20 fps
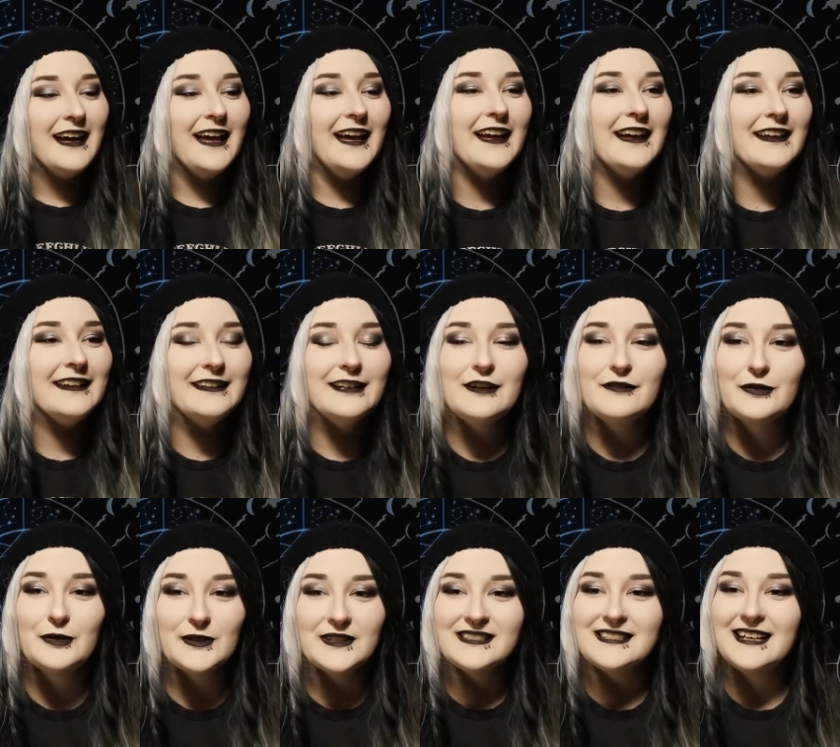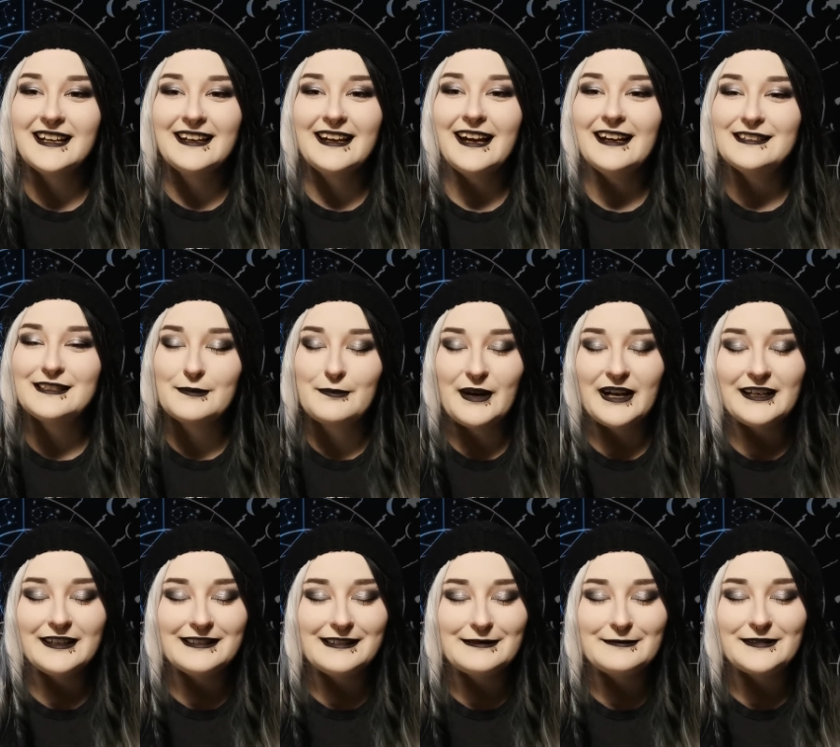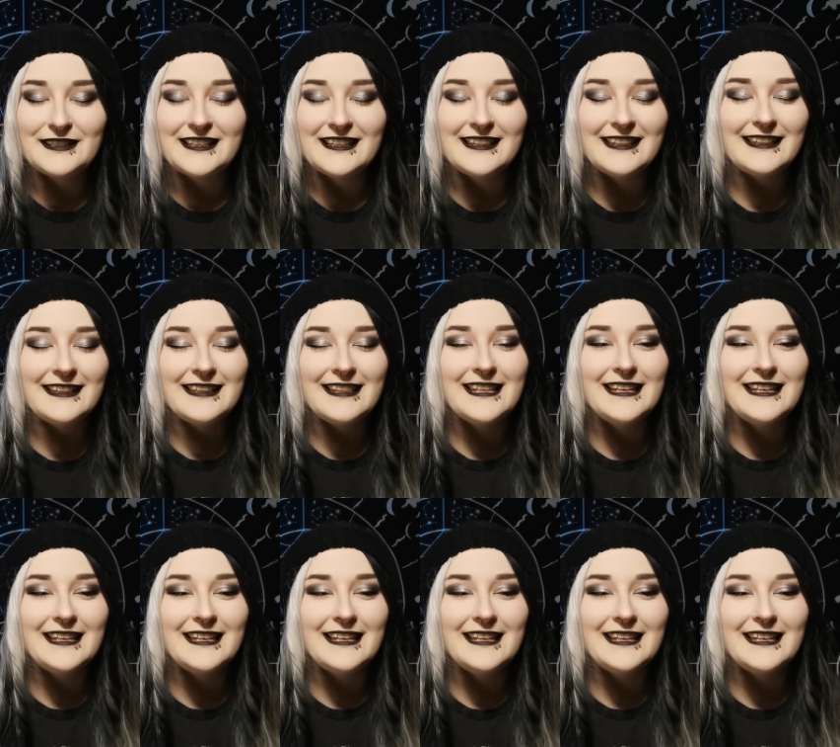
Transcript: And of course, I had to pair it with